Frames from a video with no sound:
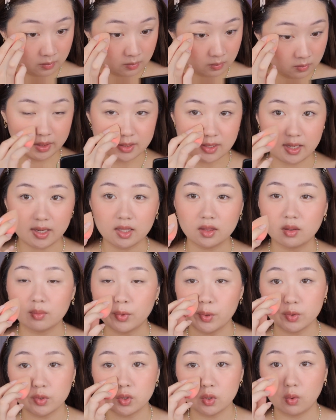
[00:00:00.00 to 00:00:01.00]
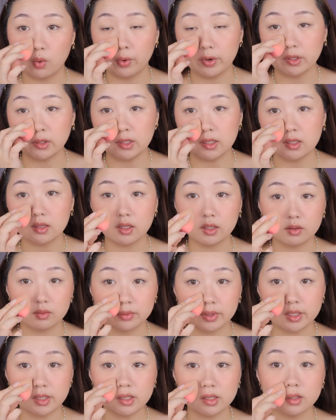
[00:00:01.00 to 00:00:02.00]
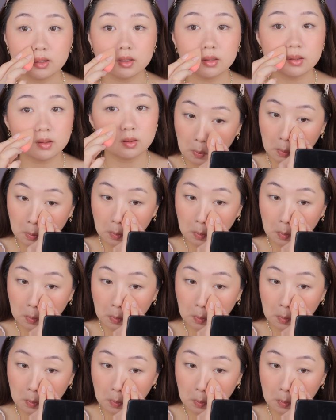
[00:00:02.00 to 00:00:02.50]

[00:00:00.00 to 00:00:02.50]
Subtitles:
because I get the most oily like right here.